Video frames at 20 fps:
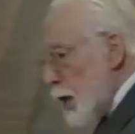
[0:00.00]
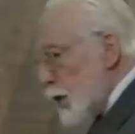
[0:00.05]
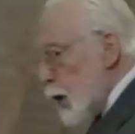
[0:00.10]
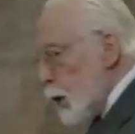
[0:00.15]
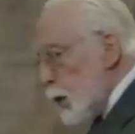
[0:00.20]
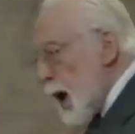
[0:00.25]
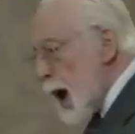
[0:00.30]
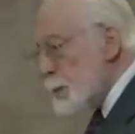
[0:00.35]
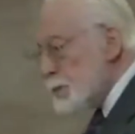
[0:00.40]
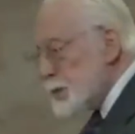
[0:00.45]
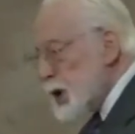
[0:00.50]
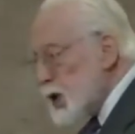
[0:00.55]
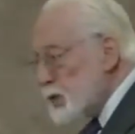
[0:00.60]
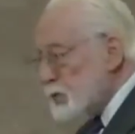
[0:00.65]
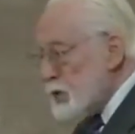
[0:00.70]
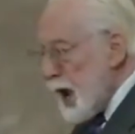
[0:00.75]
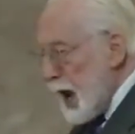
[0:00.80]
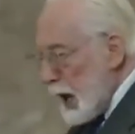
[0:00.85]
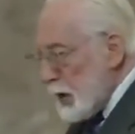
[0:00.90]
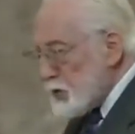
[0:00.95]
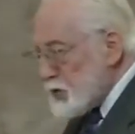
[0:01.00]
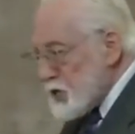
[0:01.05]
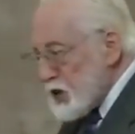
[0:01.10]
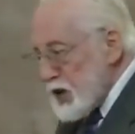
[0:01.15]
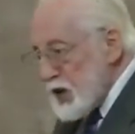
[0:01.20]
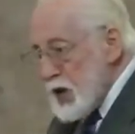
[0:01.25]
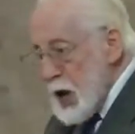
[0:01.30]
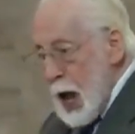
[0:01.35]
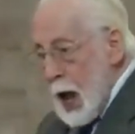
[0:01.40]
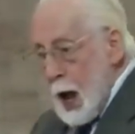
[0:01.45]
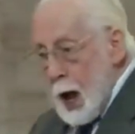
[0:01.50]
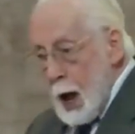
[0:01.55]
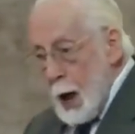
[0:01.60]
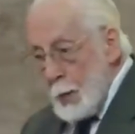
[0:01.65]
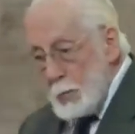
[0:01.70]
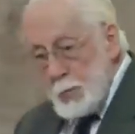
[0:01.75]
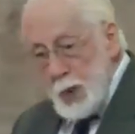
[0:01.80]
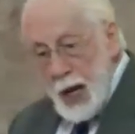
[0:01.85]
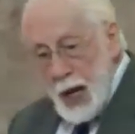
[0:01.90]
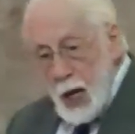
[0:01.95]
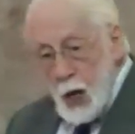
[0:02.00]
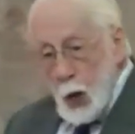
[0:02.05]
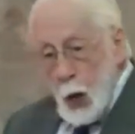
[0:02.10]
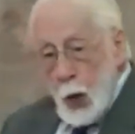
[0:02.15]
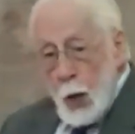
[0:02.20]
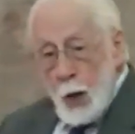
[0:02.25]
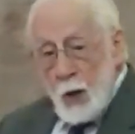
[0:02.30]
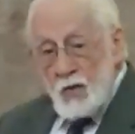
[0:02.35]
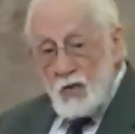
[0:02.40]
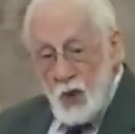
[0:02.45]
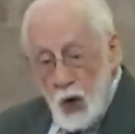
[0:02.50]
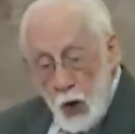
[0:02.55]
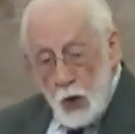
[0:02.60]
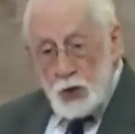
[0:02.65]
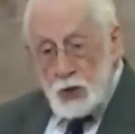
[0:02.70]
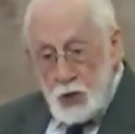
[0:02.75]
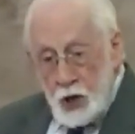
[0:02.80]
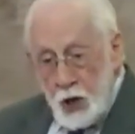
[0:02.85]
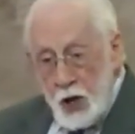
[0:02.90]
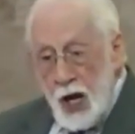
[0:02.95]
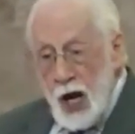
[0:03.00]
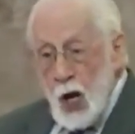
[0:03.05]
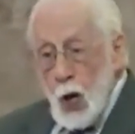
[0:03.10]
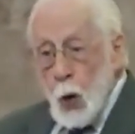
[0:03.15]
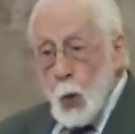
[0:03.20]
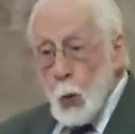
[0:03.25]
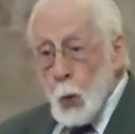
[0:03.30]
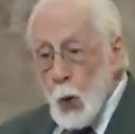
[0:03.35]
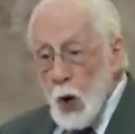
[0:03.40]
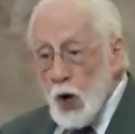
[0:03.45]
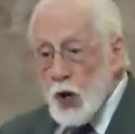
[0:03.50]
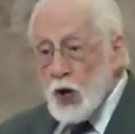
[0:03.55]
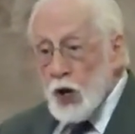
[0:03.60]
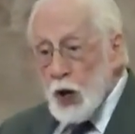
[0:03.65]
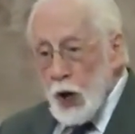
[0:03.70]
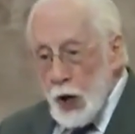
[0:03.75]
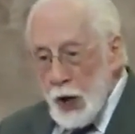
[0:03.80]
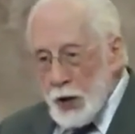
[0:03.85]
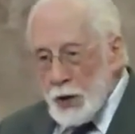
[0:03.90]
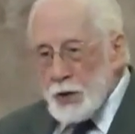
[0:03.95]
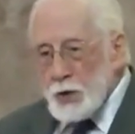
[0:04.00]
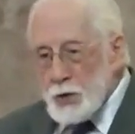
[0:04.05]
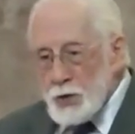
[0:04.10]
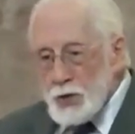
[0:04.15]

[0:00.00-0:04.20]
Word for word: the reputation of being virtually worthless.